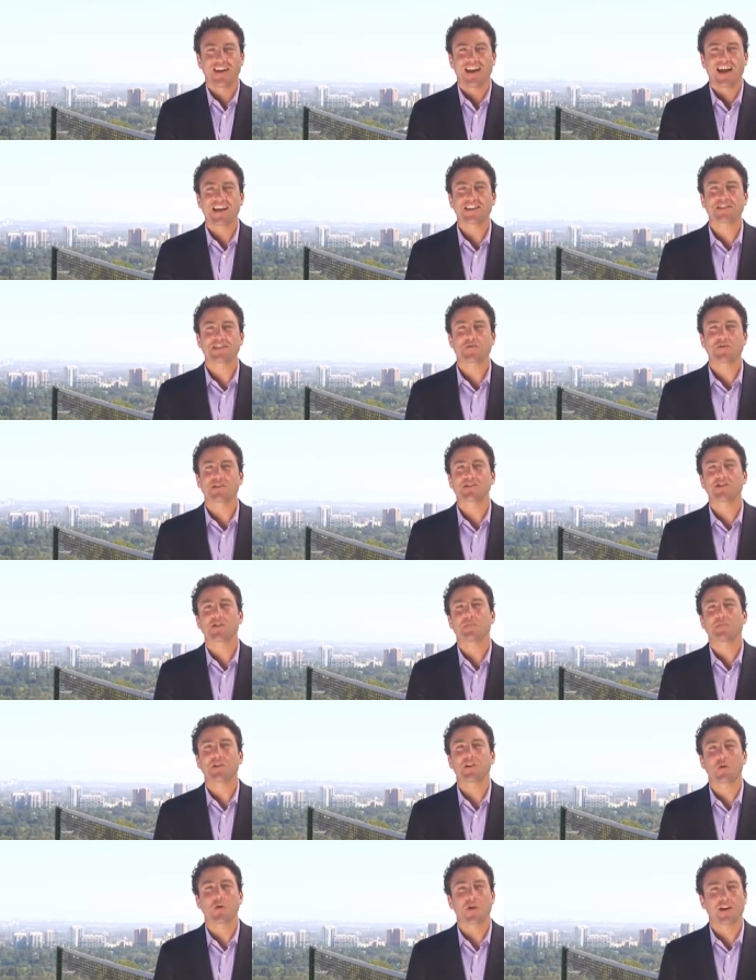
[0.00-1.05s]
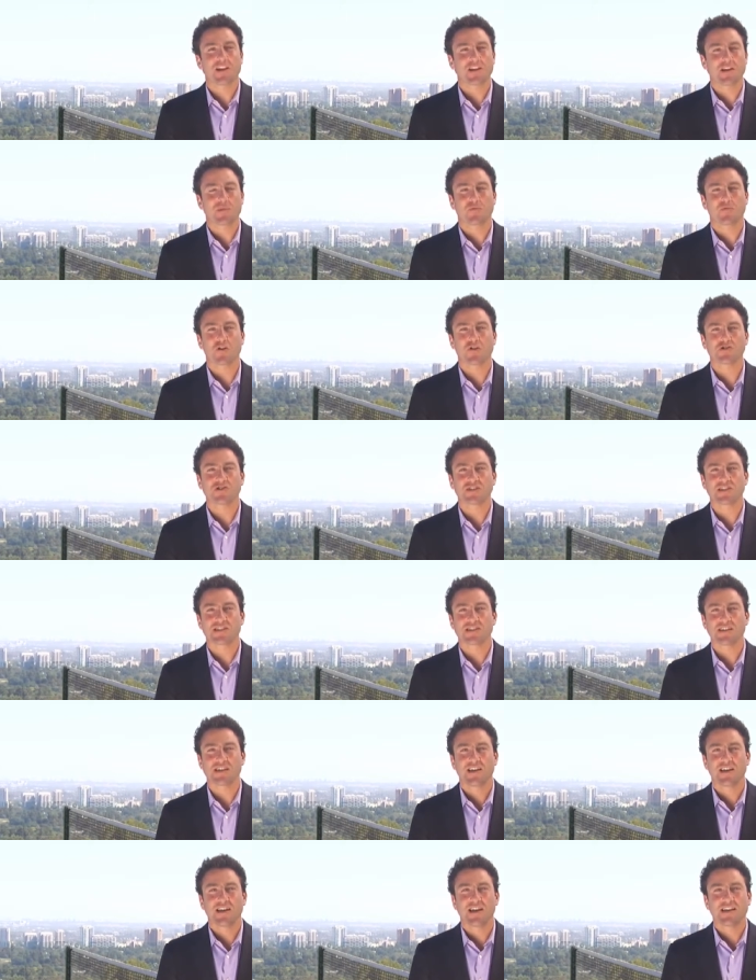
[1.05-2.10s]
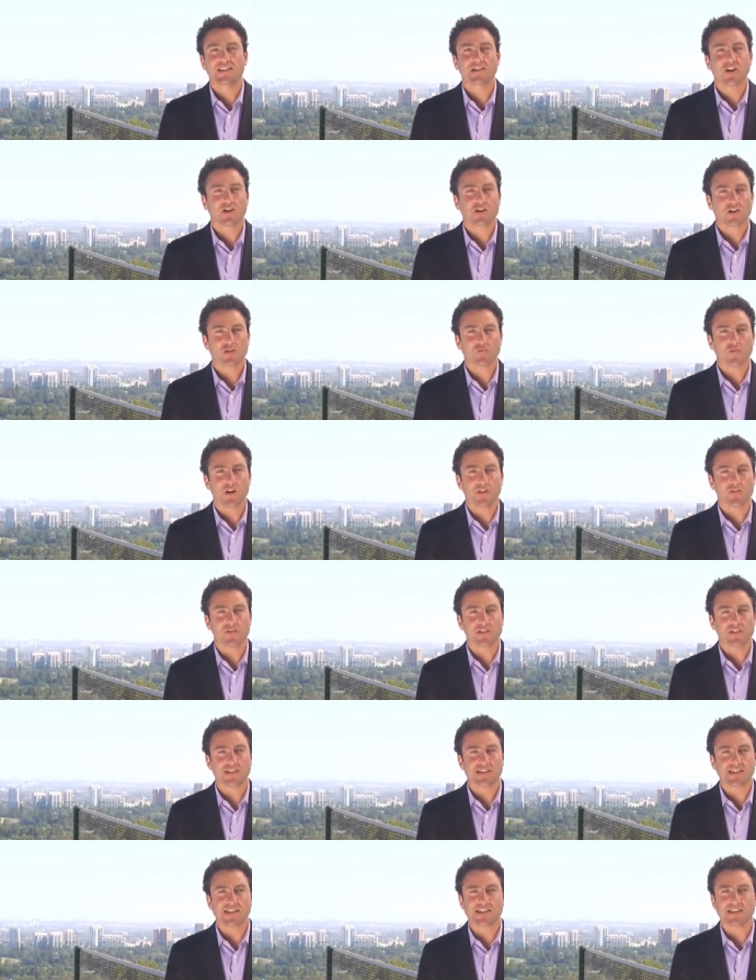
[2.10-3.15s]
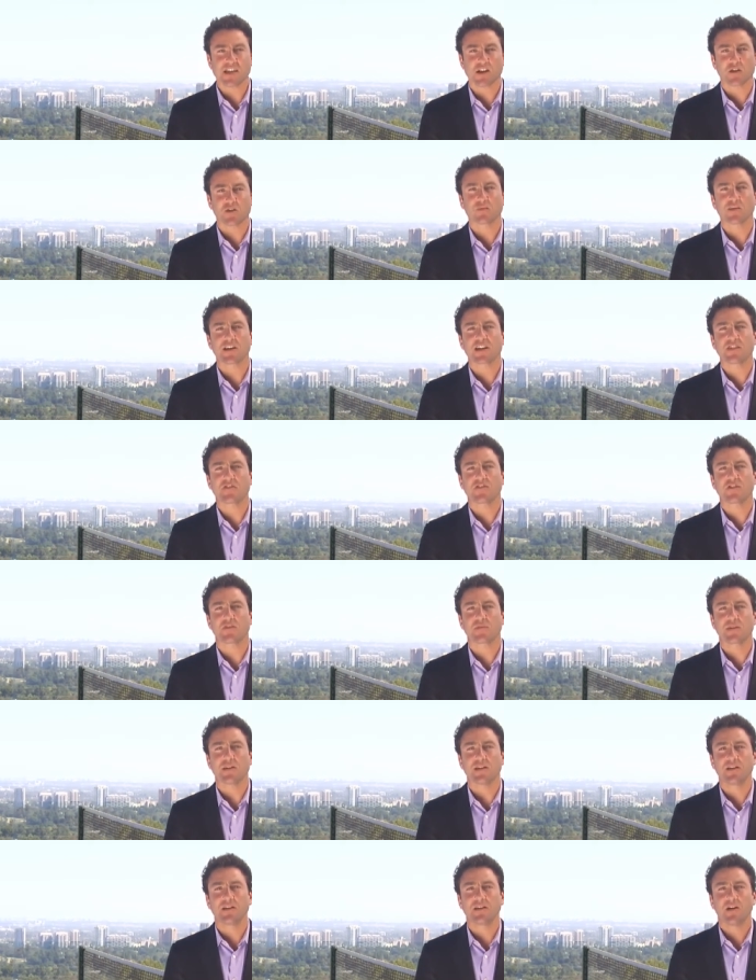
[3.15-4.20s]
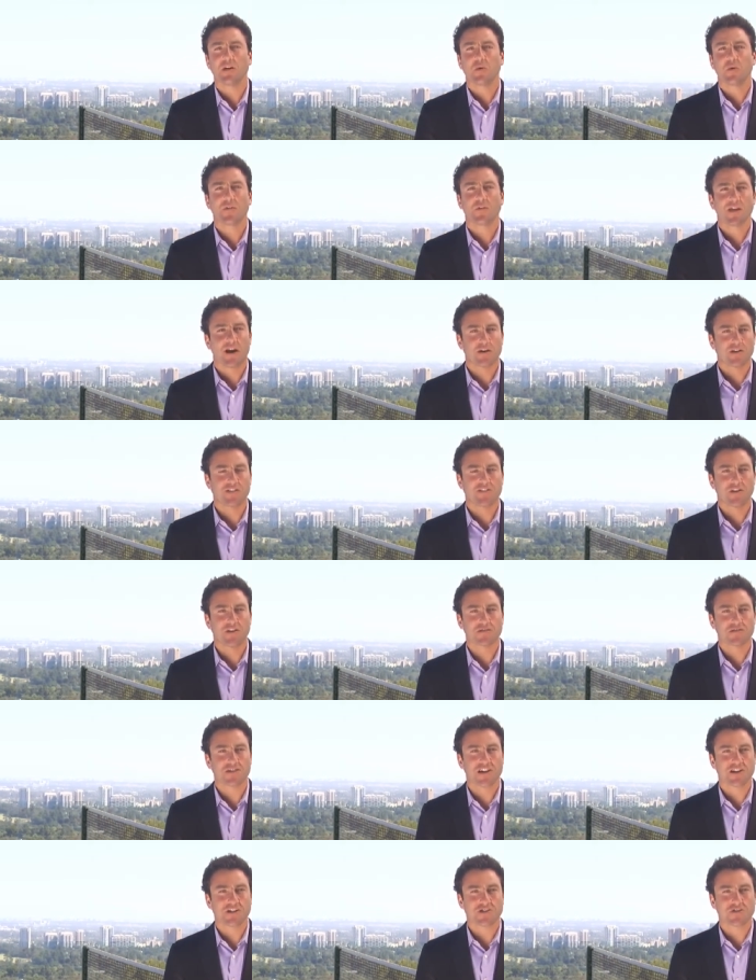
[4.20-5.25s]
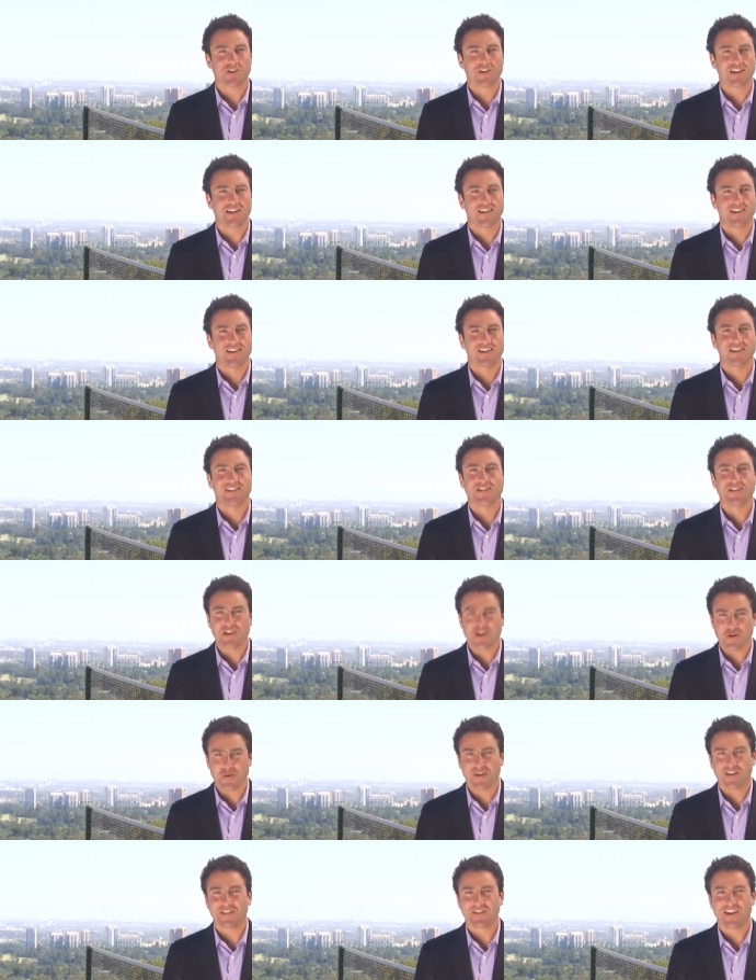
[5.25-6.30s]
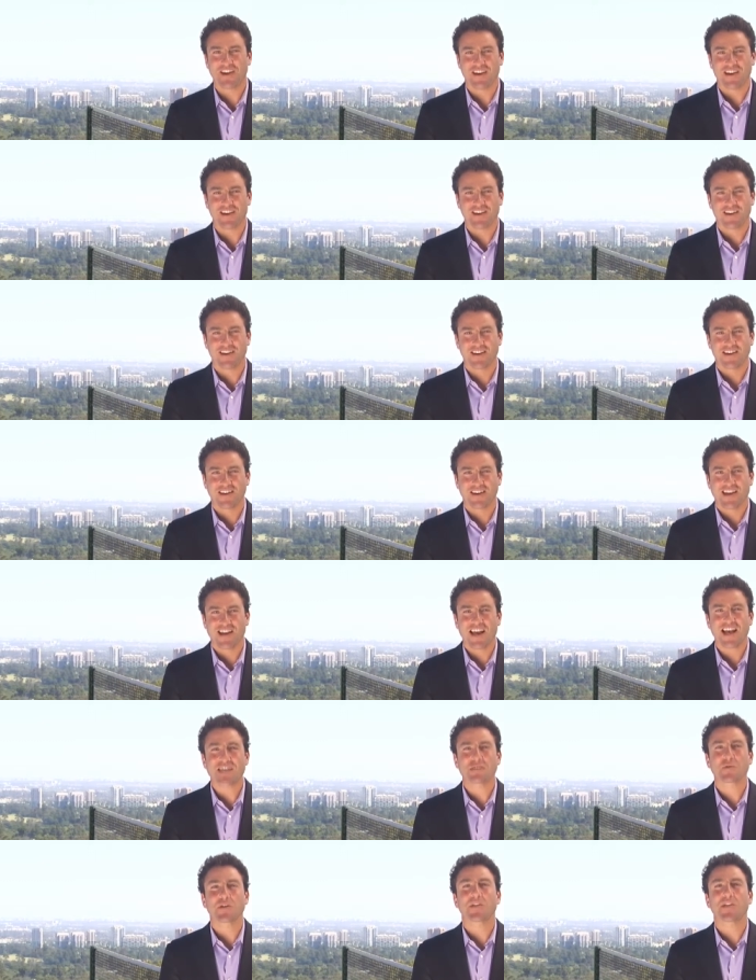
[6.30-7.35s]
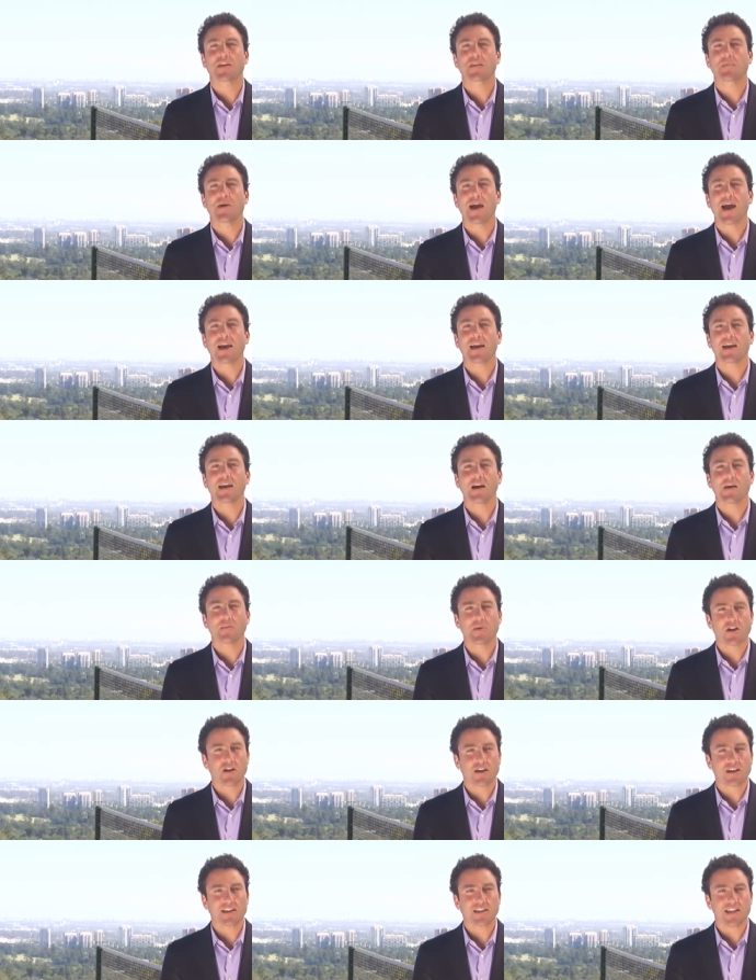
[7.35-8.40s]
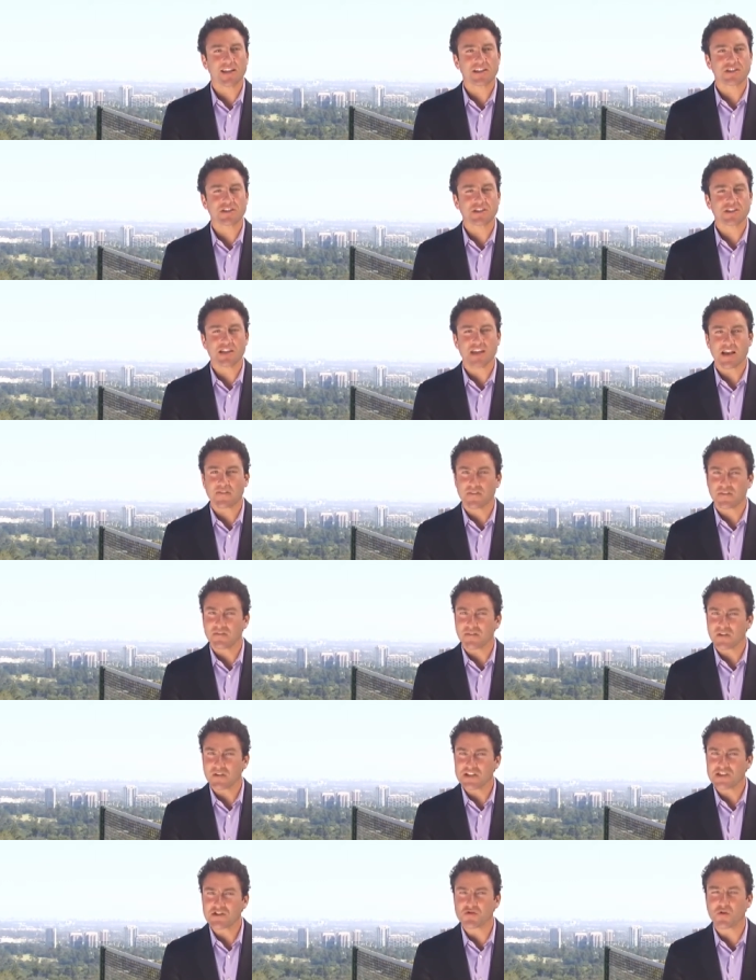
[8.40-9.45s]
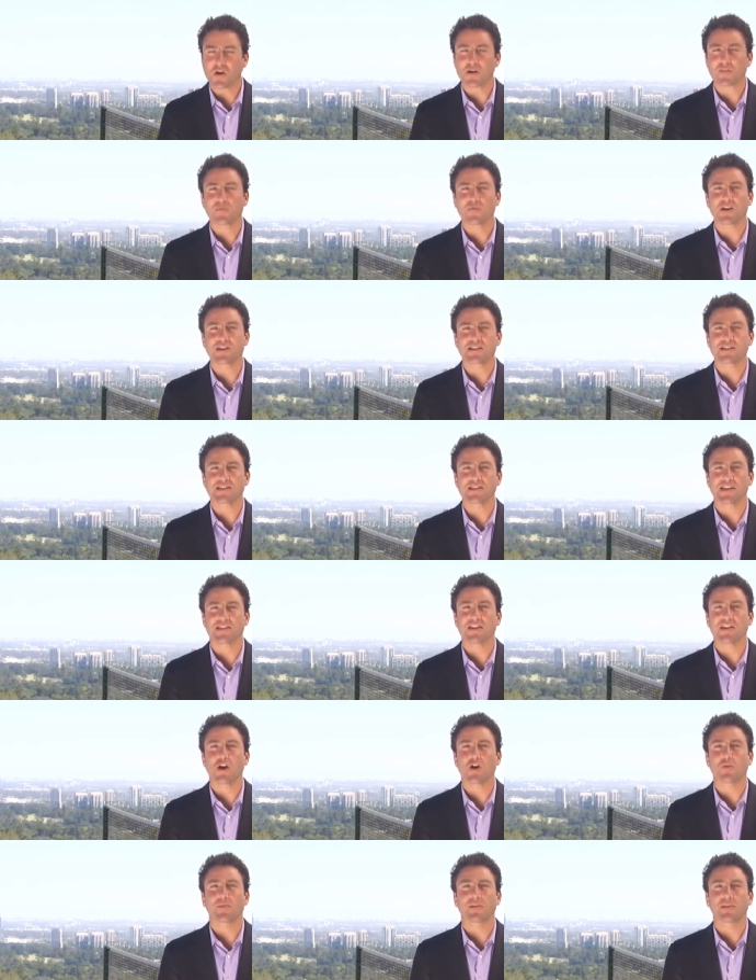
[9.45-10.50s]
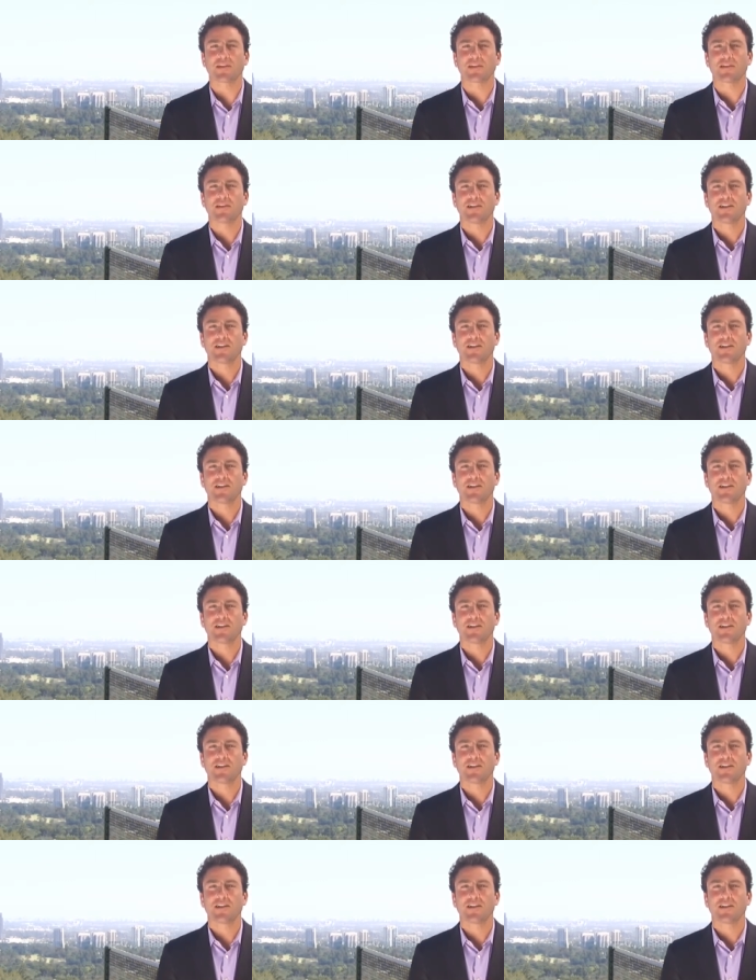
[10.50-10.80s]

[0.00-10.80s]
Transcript: As the U.S. Open quickly approaches, it's hard to reference this celebrated tournament without its host country, the USA. As we think back, American legends have a very strong presence at the Open.